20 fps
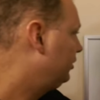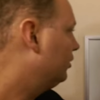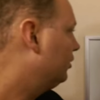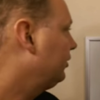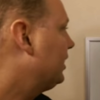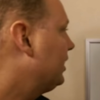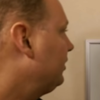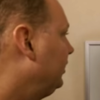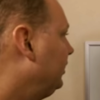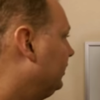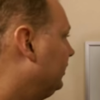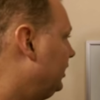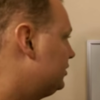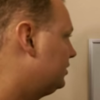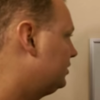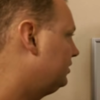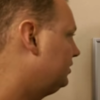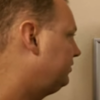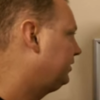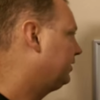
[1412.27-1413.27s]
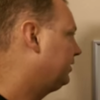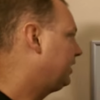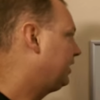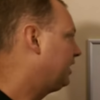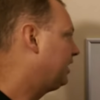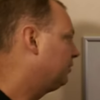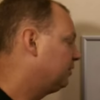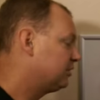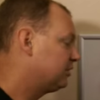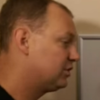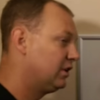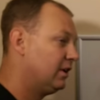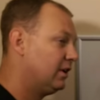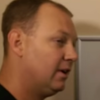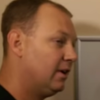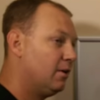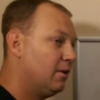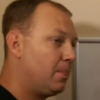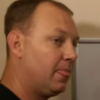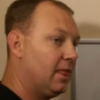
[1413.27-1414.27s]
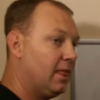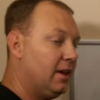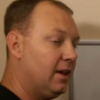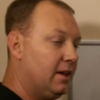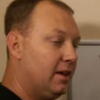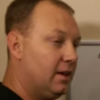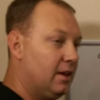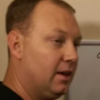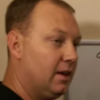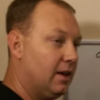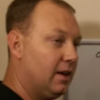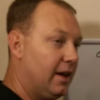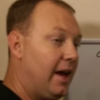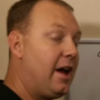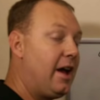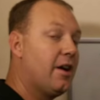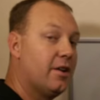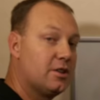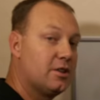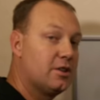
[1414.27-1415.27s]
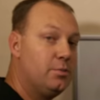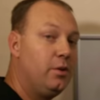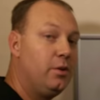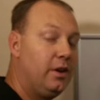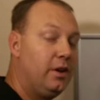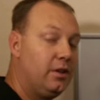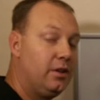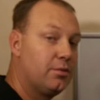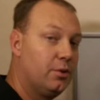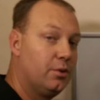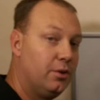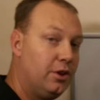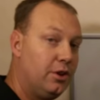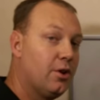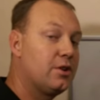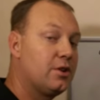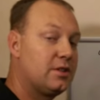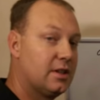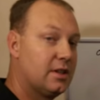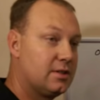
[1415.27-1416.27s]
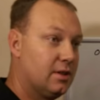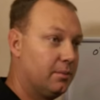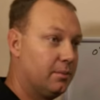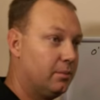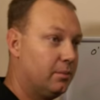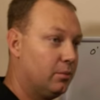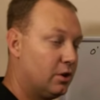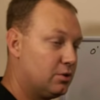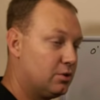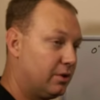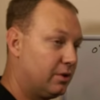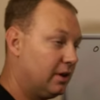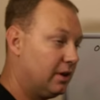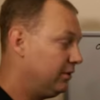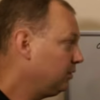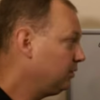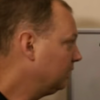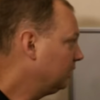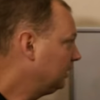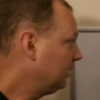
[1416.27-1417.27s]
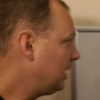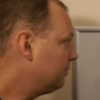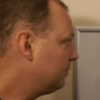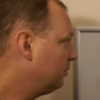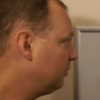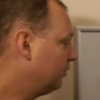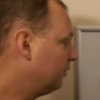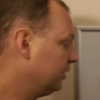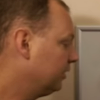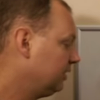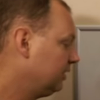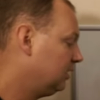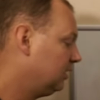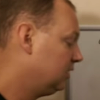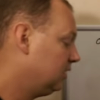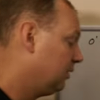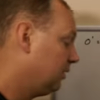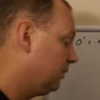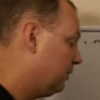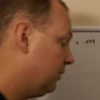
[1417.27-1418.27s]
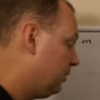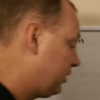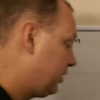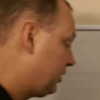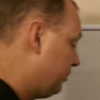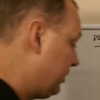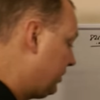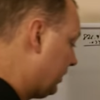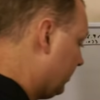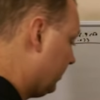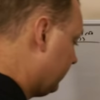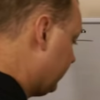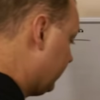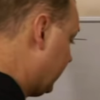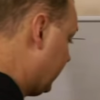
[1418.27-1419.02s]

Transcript: your calculation to figure out how much air is moving through your system, which will give you a lot more. Well, we'll compare real